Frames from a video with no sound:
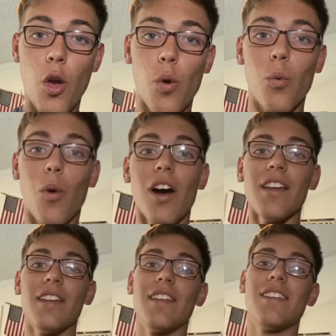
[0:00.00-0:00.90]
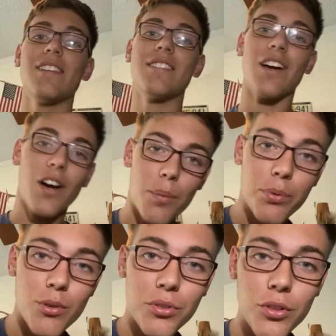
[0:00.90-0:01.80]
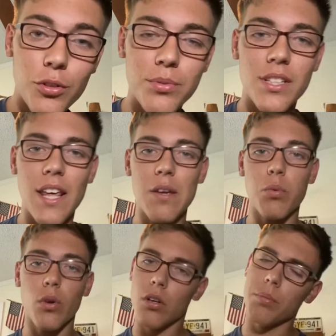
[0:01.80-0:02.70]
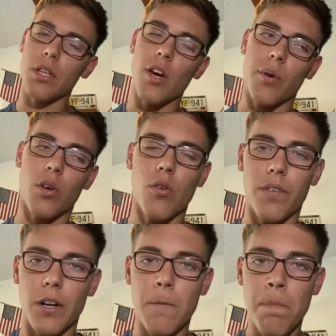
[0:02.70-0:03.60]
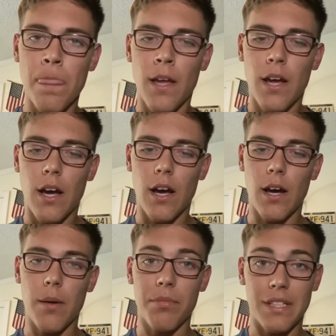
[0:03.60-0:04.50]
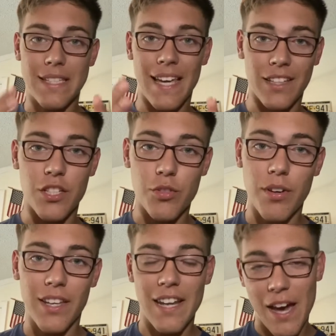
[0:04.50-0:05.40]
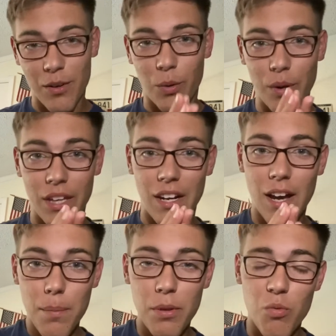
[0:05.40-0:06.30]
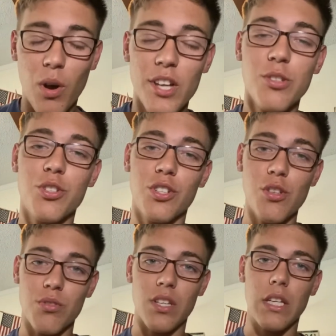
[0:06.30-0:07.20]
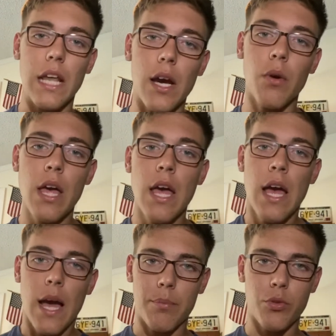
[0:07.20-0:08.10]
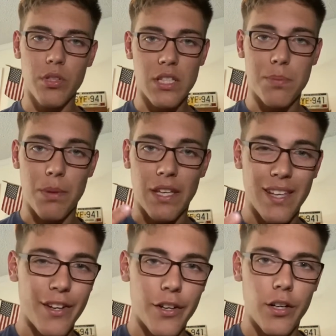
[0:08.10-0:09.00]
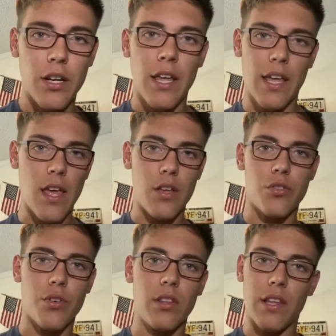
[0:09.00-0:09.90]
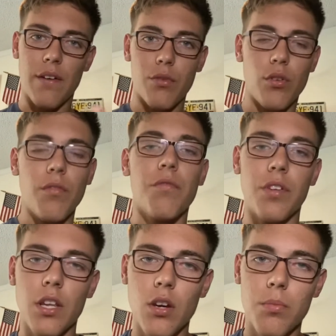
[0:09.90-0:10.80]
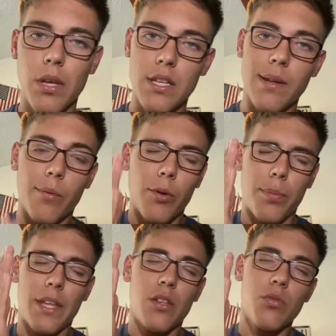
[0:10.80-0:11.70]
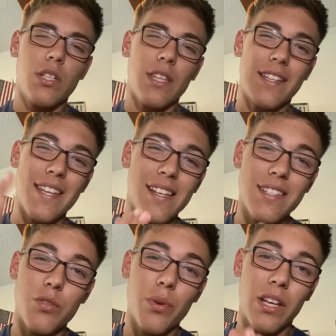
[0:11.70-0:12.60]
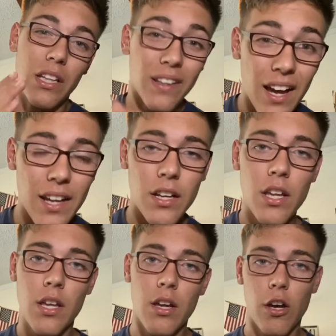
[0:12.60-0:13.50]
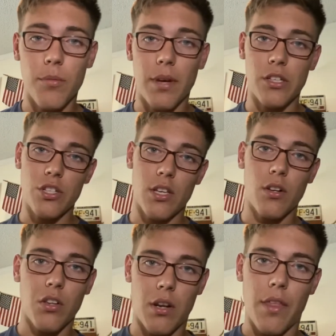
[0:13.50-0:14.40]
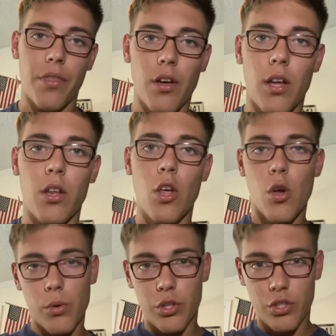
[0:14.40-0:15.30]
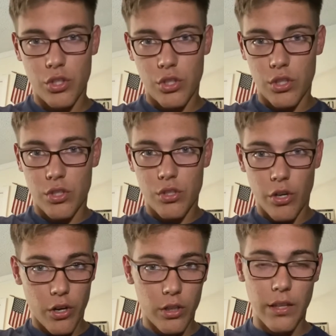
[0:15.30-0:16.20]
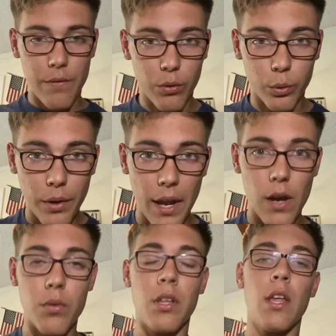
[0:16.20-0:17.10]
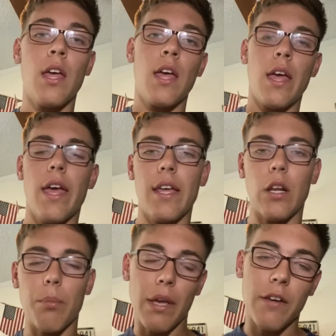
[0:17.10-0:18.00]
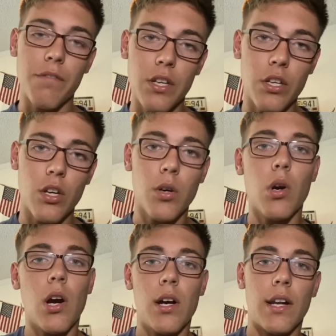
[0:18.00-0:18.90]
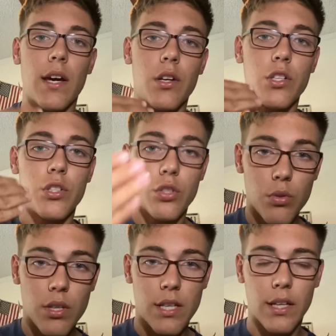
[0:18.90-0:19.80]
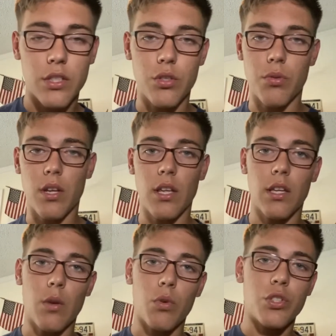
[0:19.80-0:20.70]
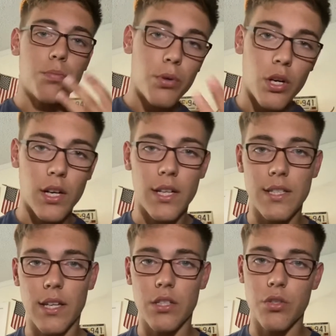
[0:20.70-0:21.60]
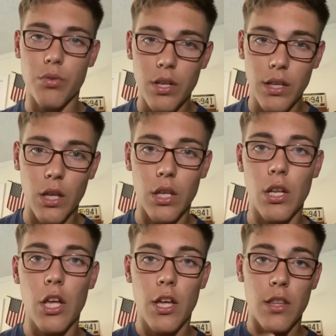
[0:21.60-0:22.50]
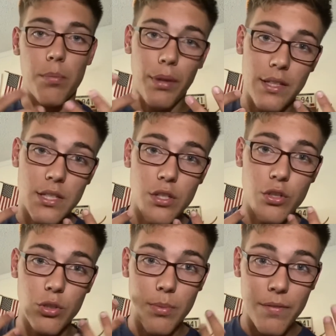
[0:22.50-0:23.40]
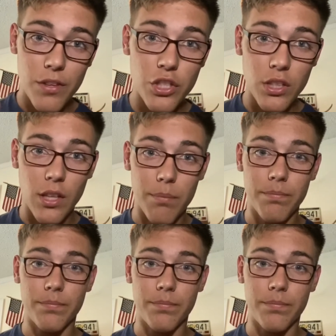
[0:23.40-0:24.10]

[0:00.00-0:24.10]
What is up, YouTube? Today we're going to be going over the Texas rig and how to rig it up and why you should use it. Now, I'm doing this beginner entry level video because I'm going to be using the Texas rig a lot on my channel, and I thought we should just start on level ground, and I'll make a video on how to do the Texas rig and what you put on a Texas rig and the places you should be fishing them.